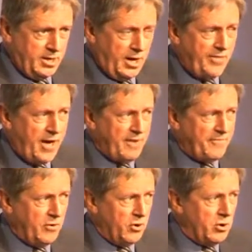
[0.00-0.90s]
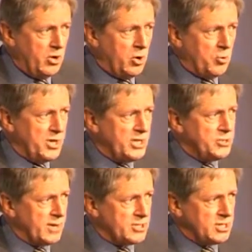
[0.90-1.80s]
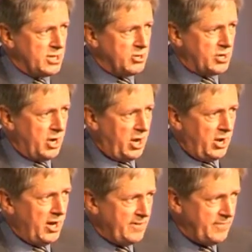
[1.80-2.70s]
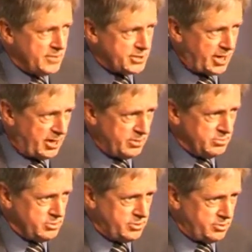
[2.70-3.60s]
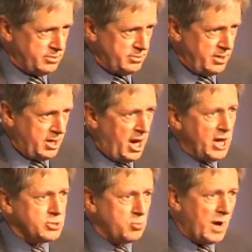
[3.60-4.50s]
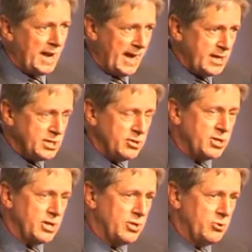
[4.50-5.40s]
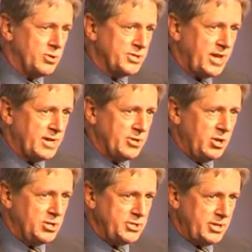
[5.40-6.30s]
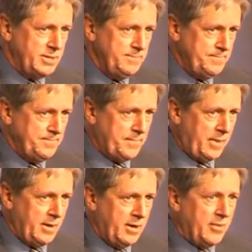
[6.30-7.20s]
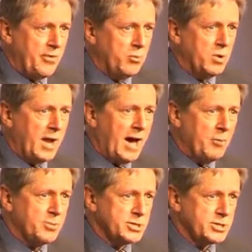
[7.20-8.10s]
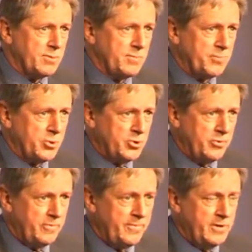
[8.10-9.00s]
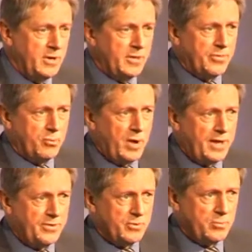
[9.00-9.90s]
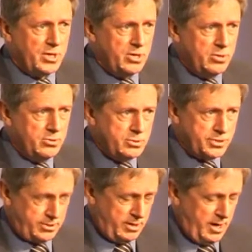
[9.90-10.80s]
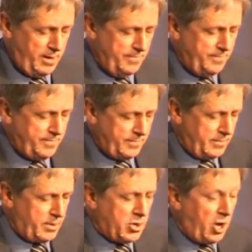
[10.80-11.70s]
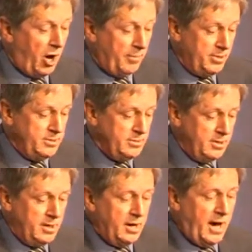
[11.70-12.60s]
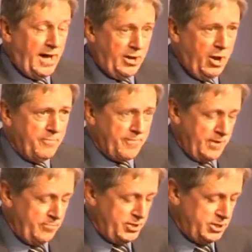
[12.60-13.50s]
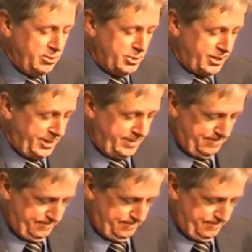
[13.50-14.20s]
And therefore, we need to actually look at our lifestyles as well as looking at all the technology that will help us to improve the way that we use carbon and hopefully reduce it.